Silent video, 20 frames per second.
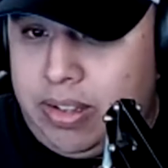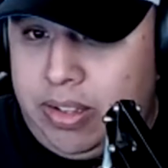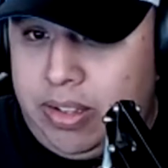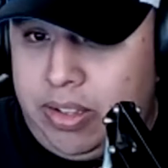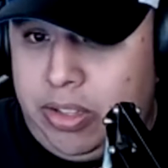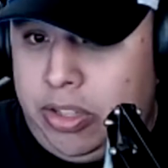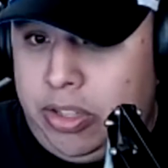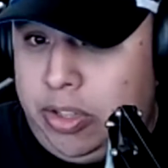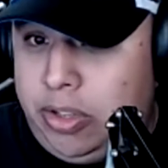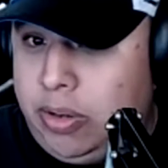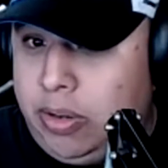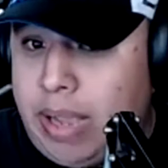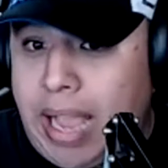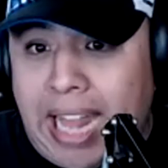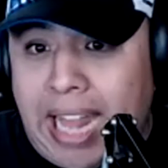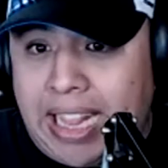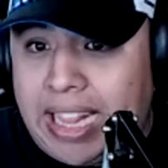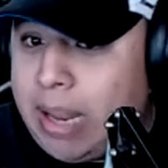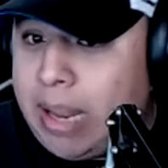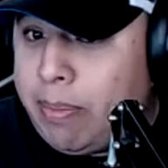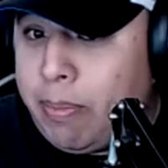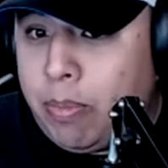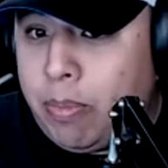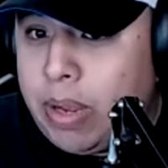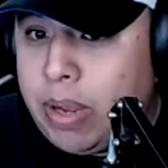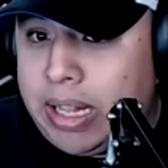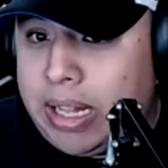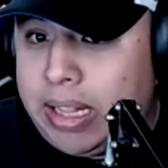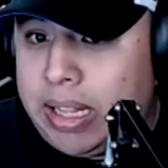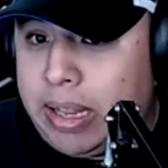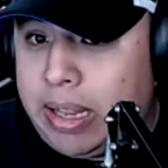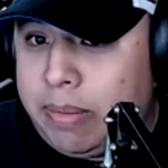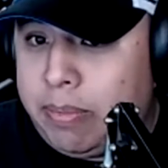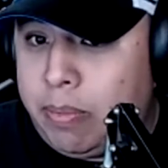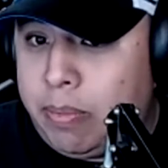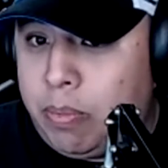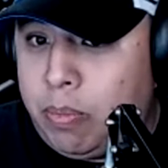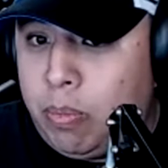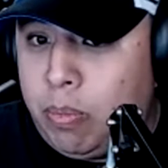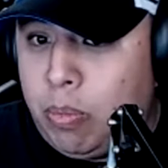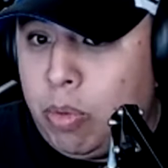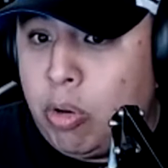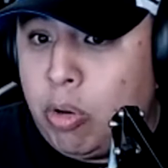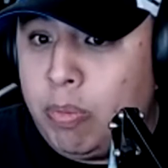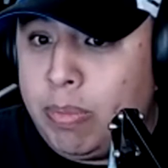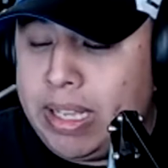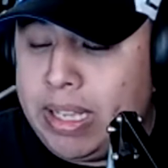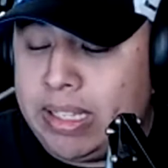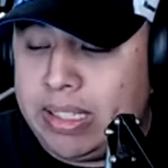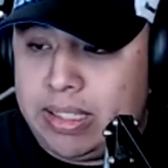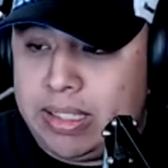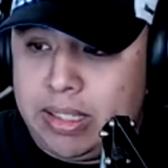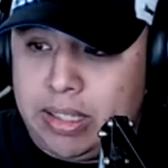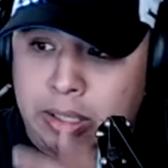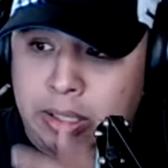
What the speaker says: You at that moment,